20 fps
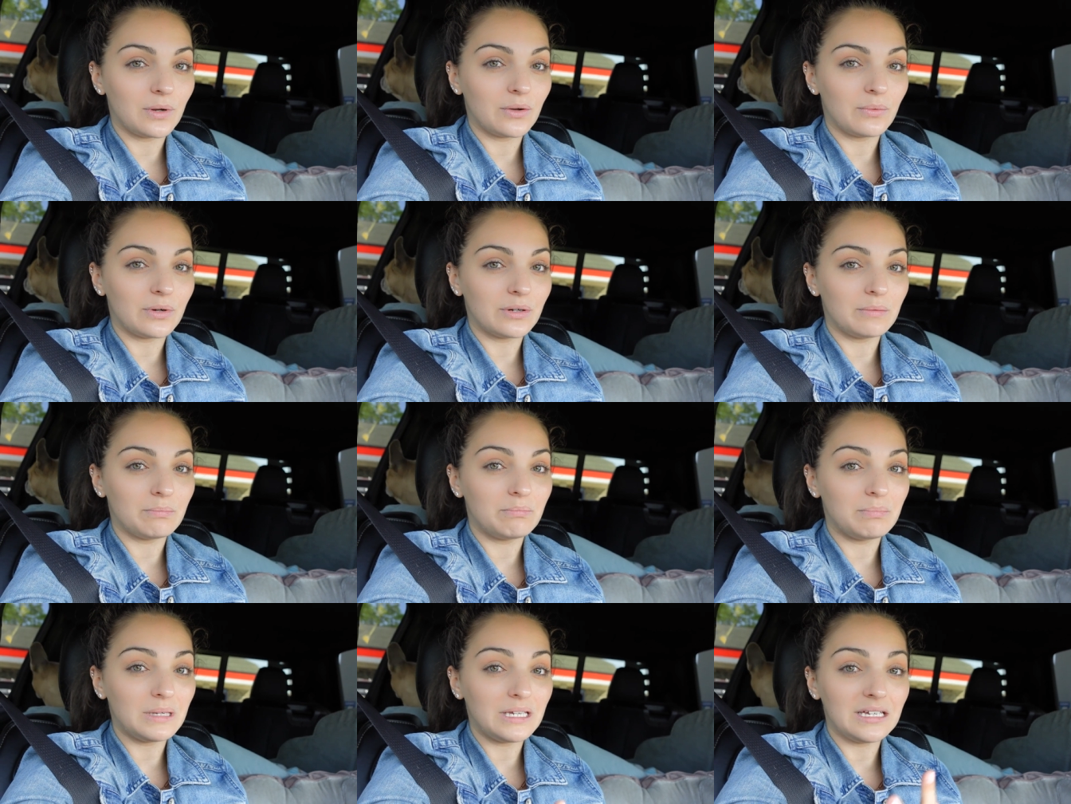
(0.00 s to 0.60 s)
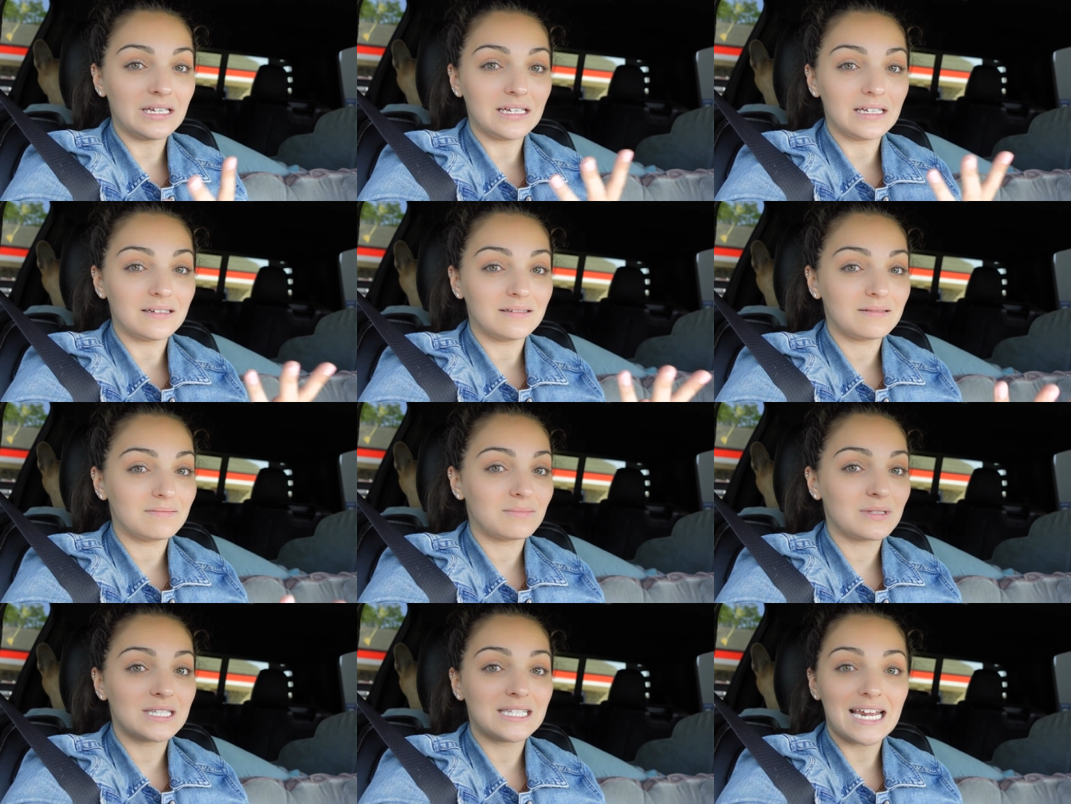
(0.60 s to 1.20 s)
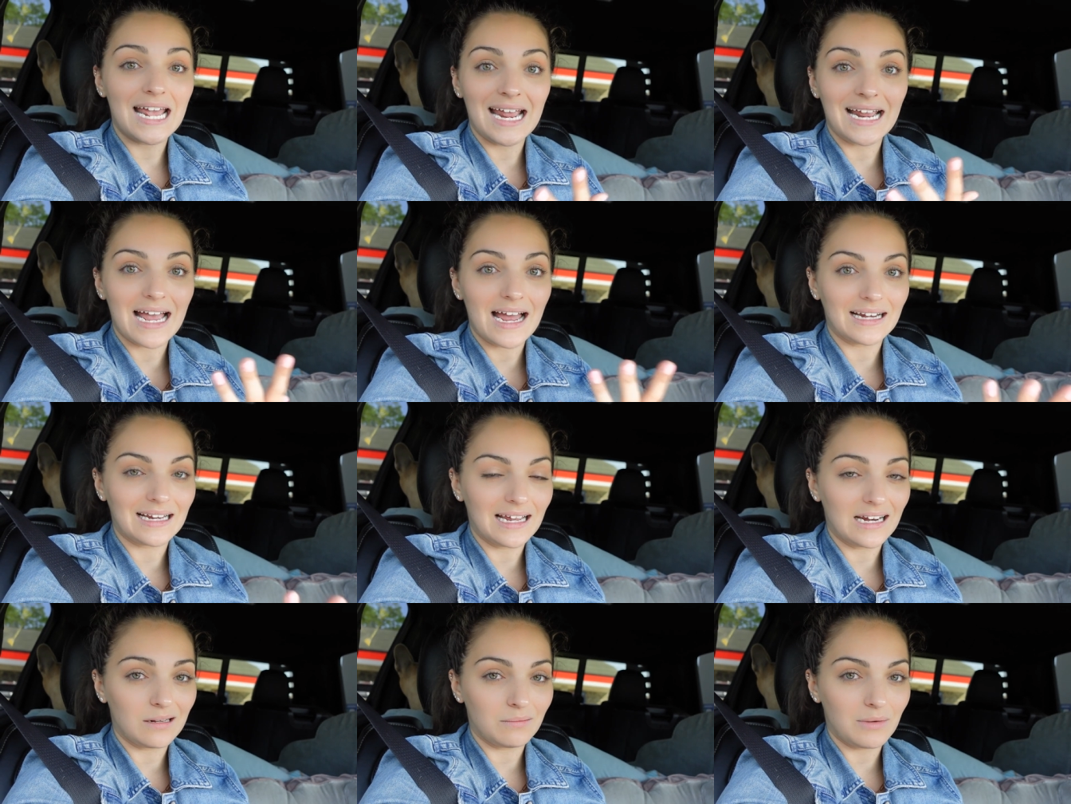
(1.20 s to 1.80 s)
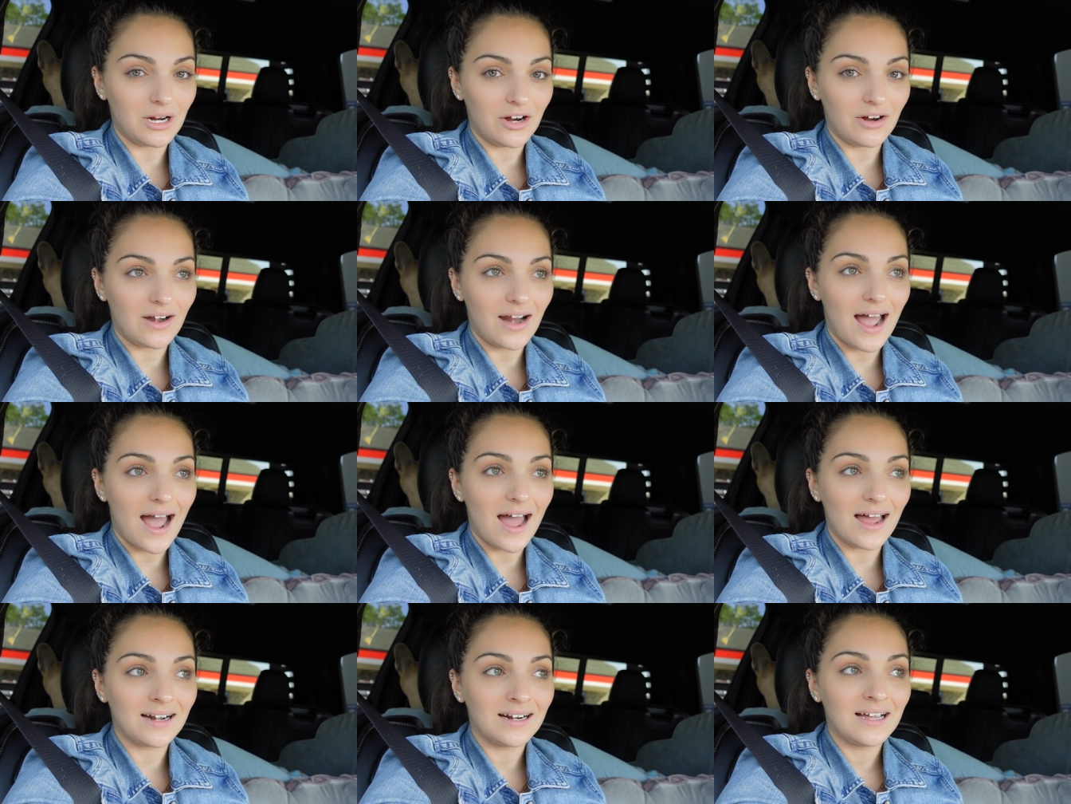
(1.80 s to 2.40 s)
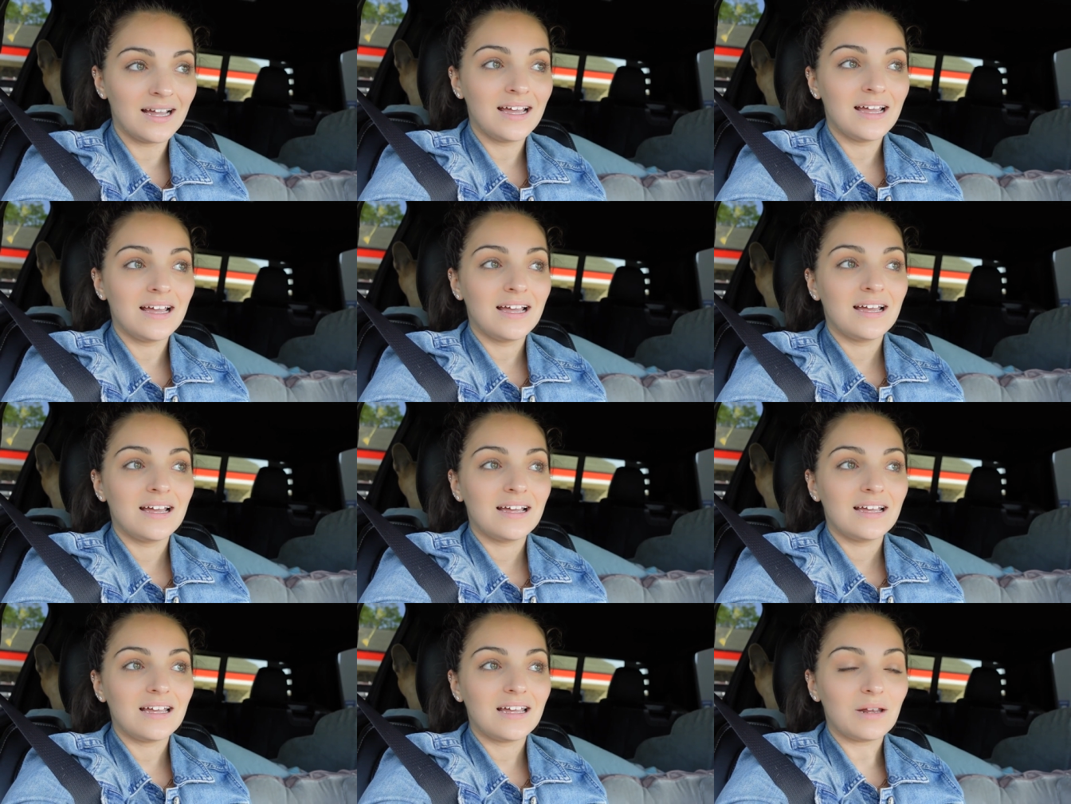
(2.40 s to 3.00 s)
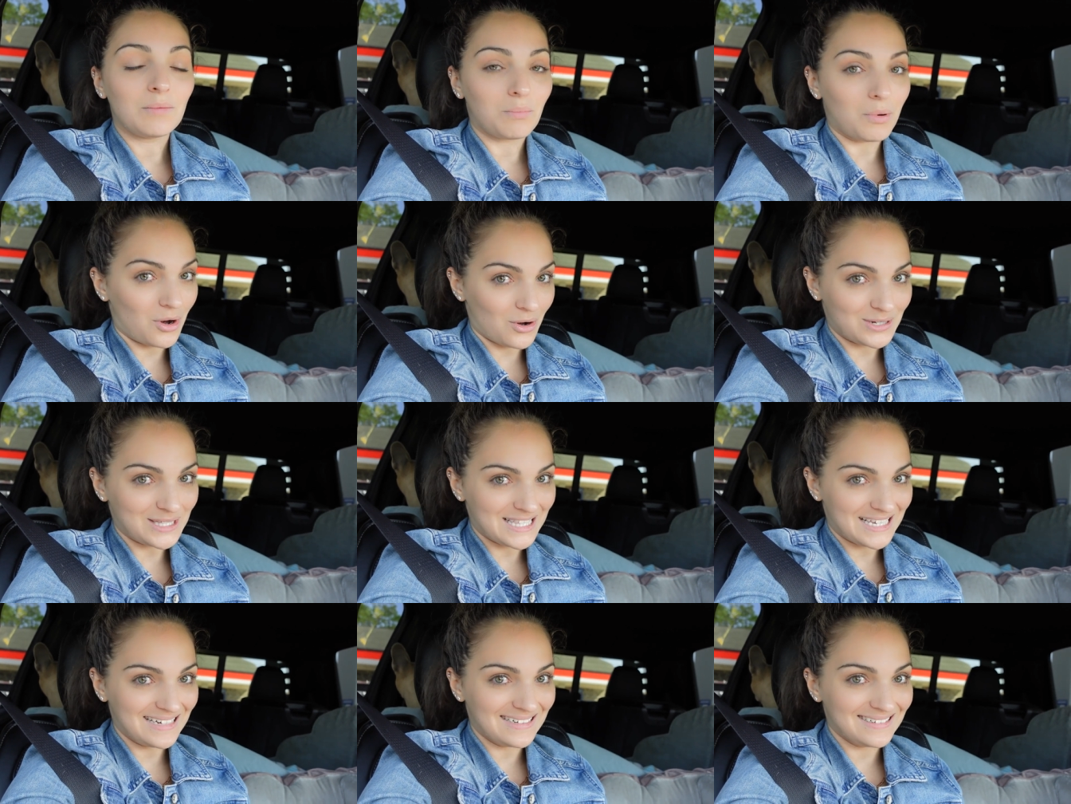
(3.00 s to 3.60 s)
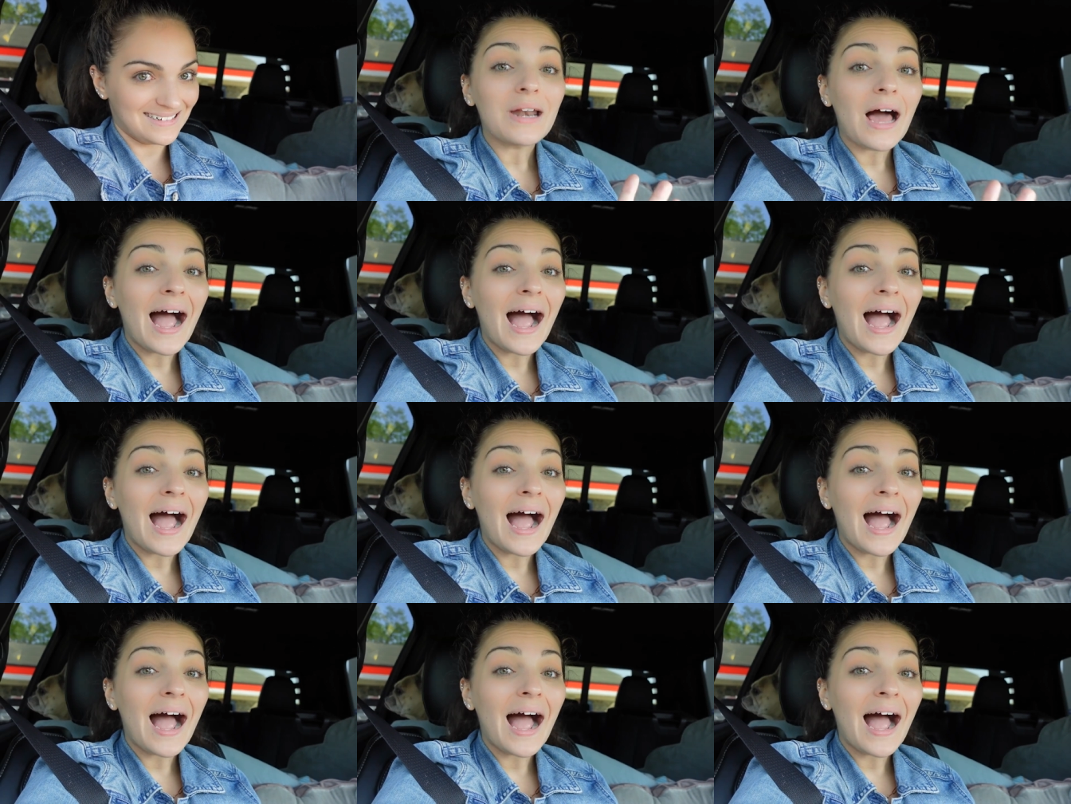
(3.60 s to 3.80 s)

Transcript: we would be staying at and getting married at in person.